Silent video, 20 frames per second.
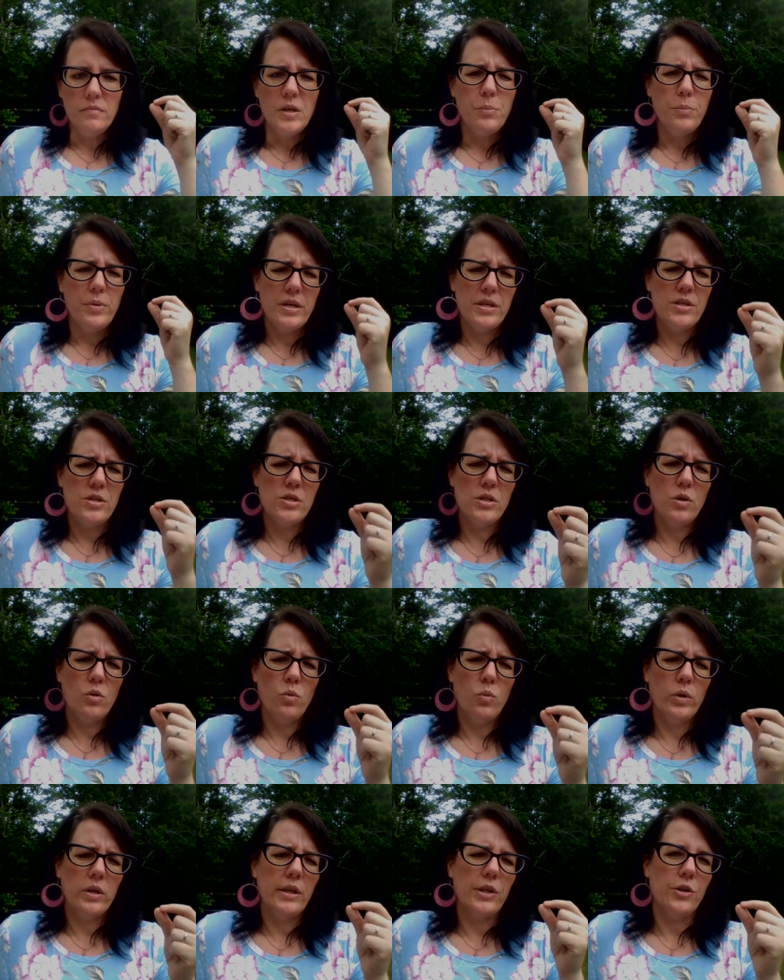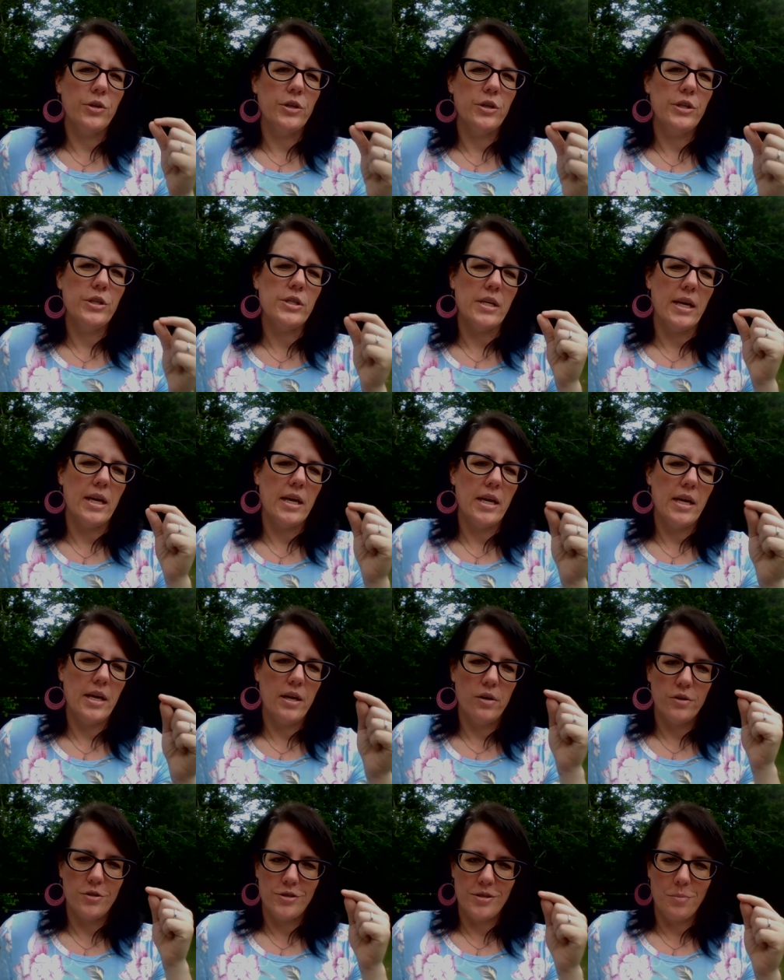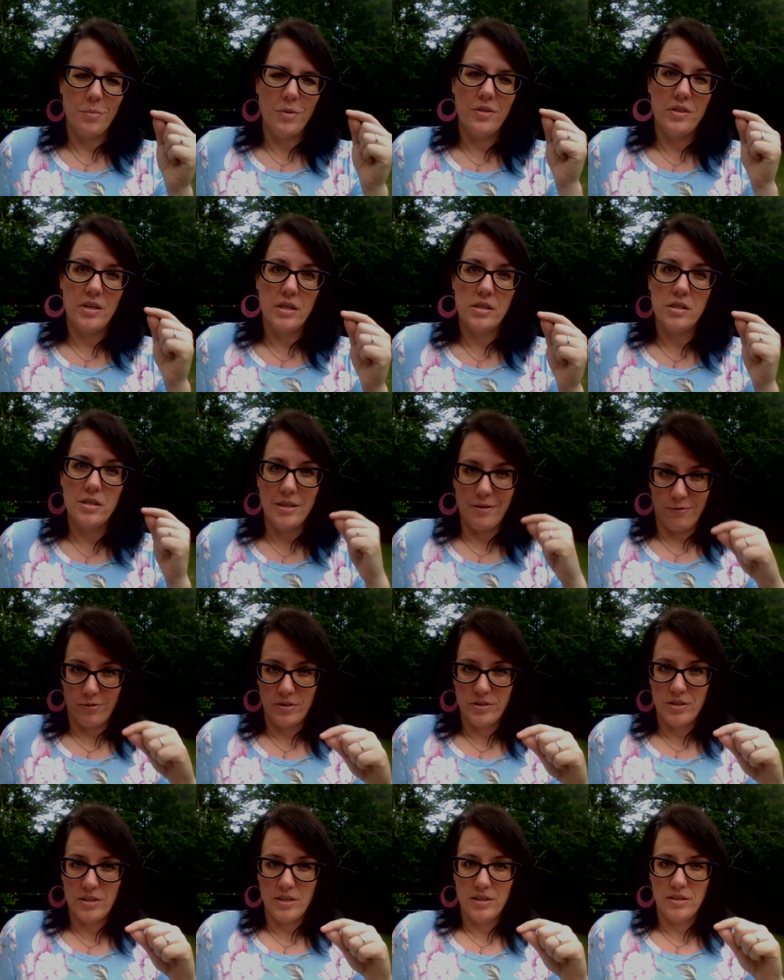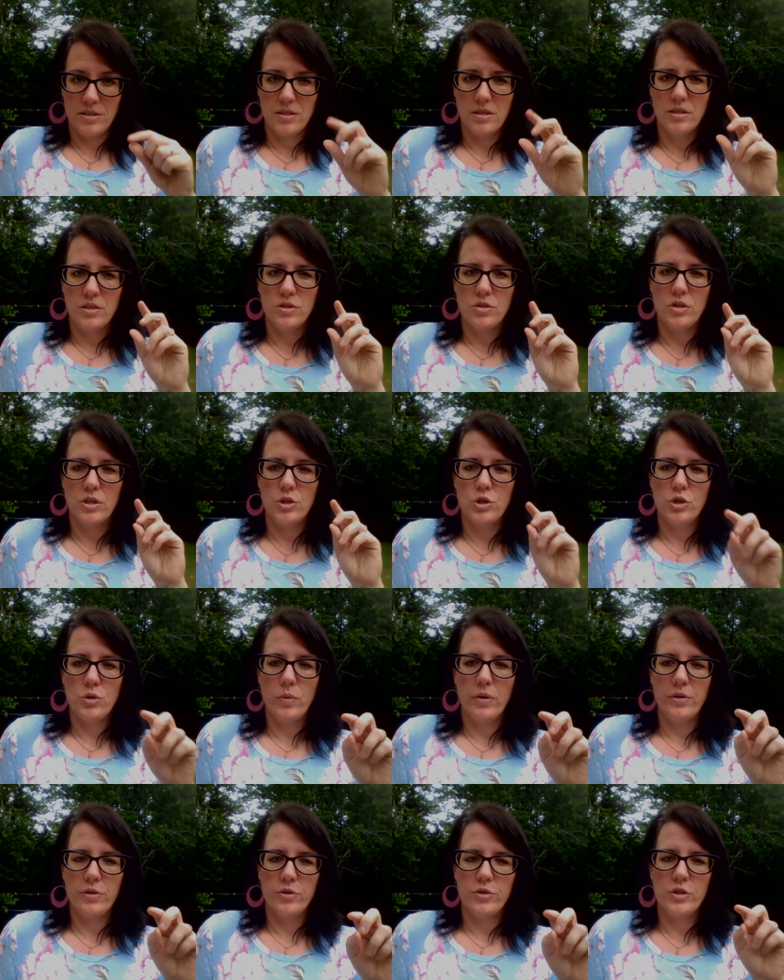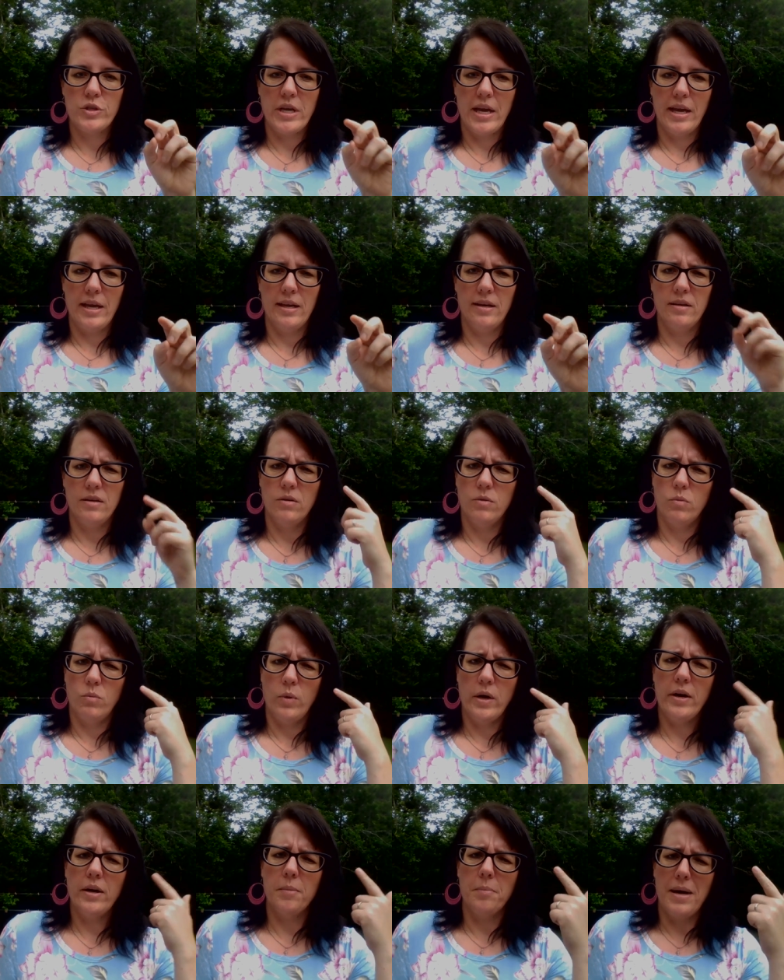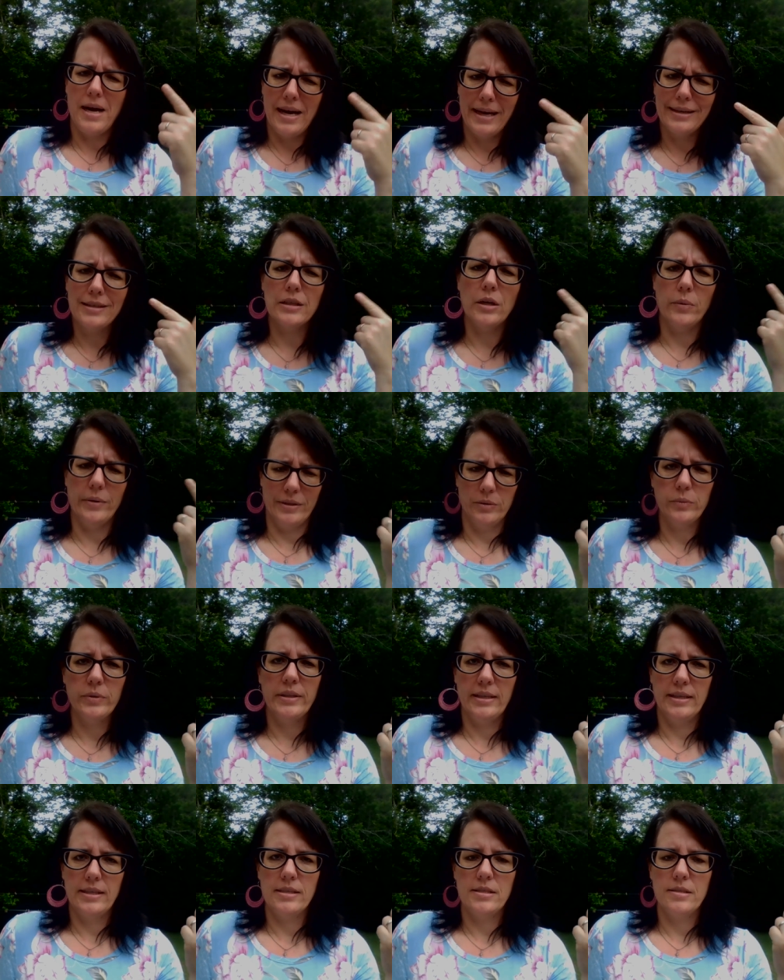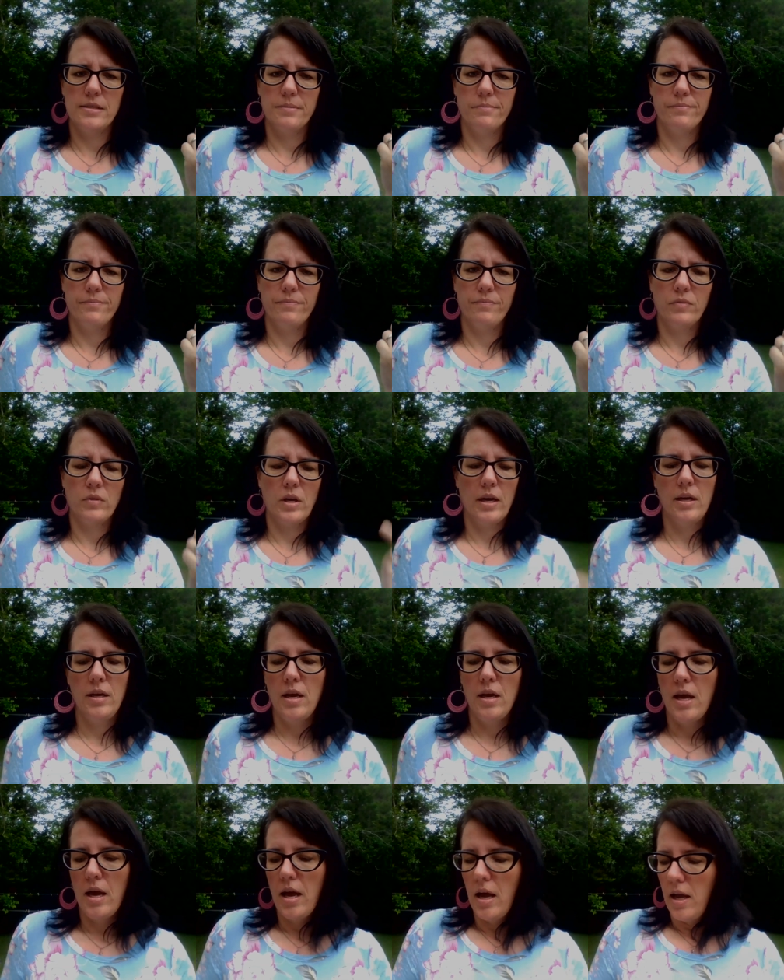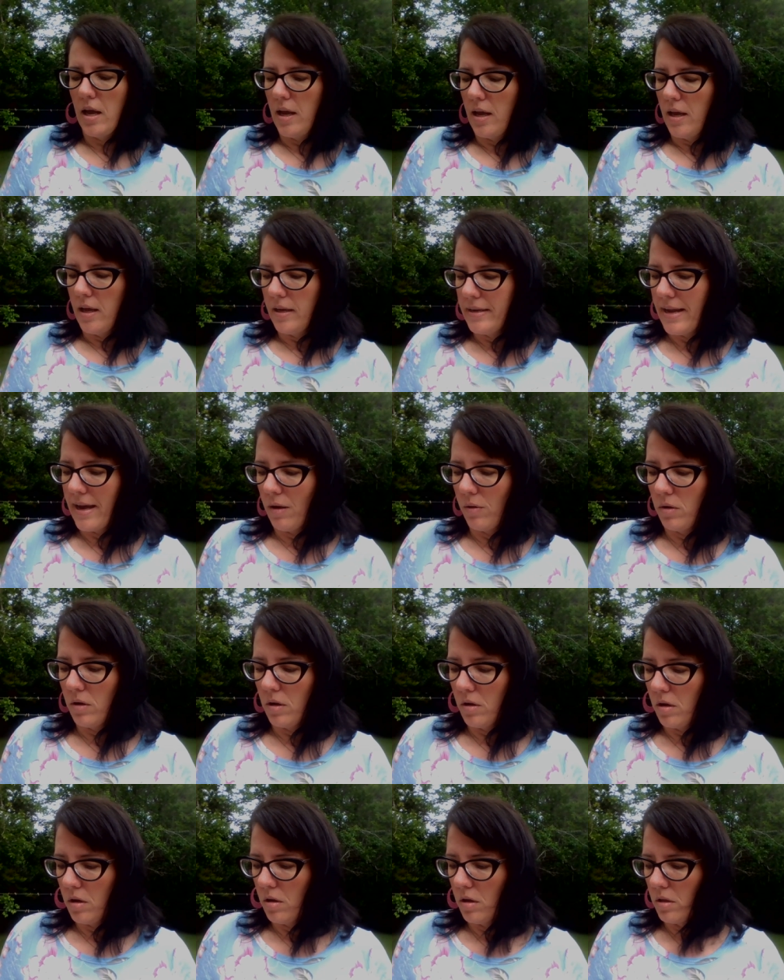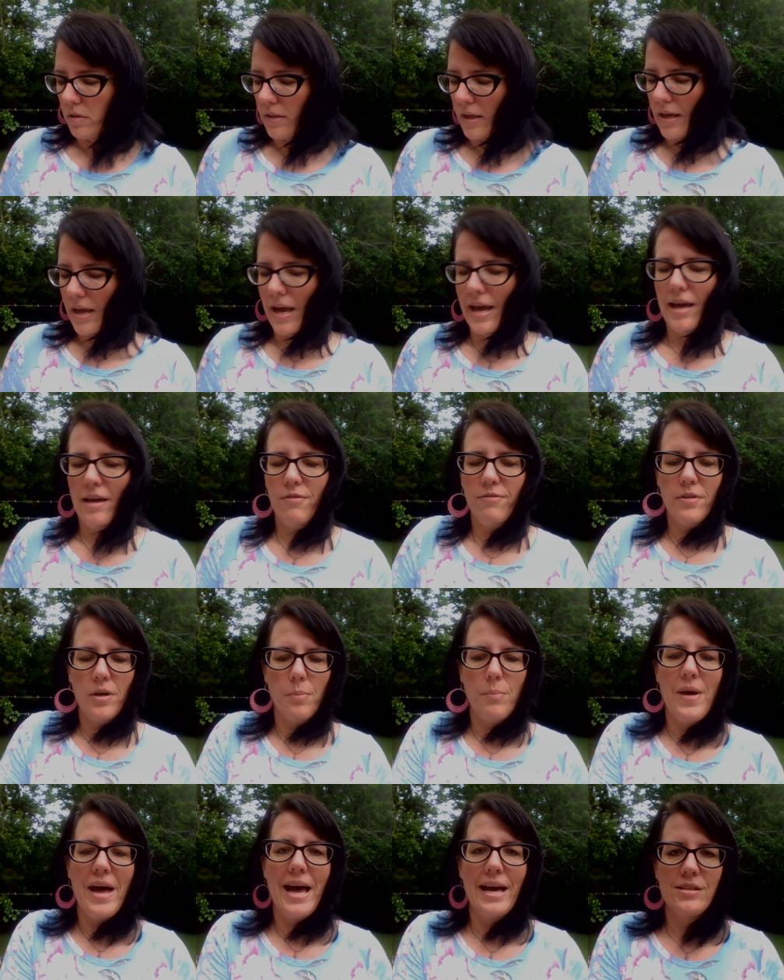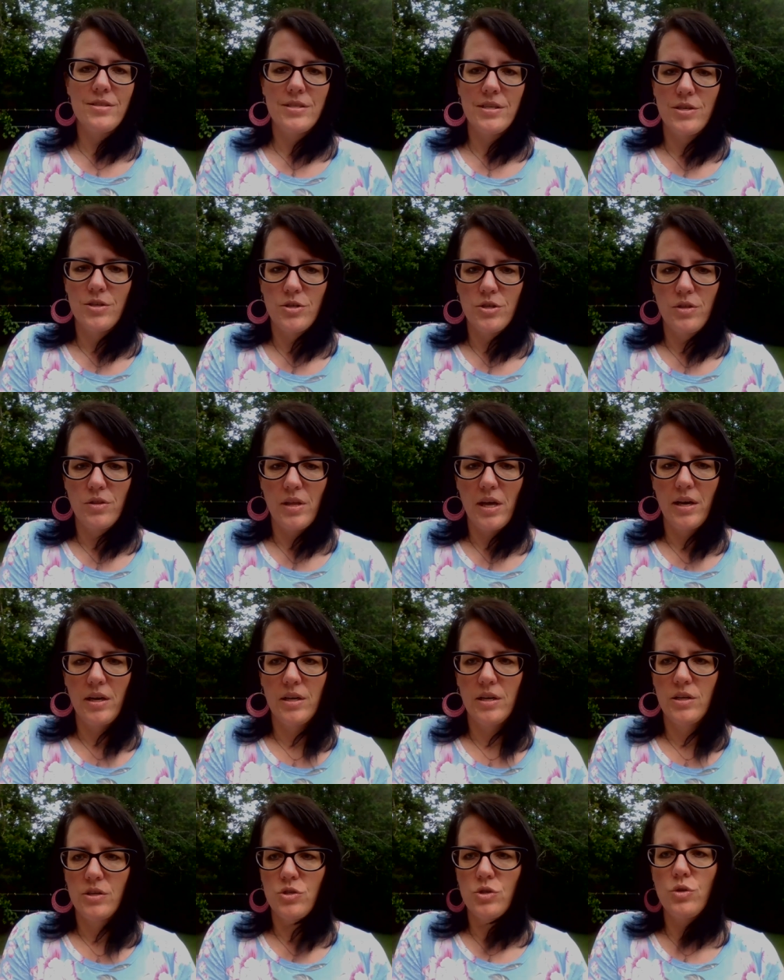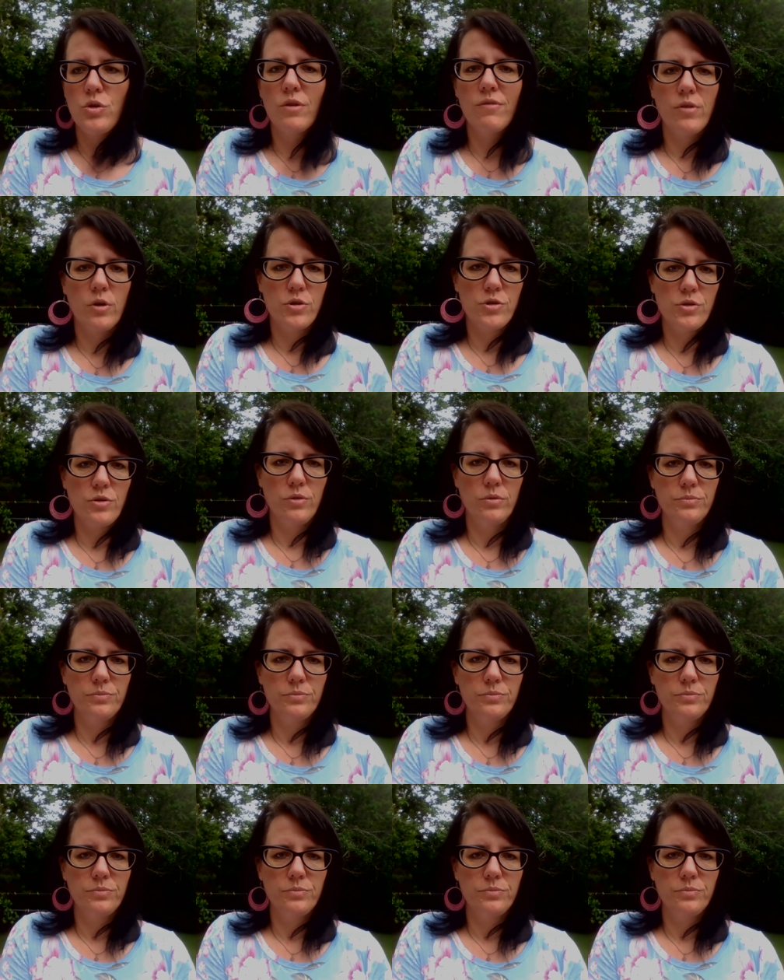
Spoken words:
But it's still really good to hear some of these differences so that you understand, where am I going with this? Okay. Now, they have a passage that is universal.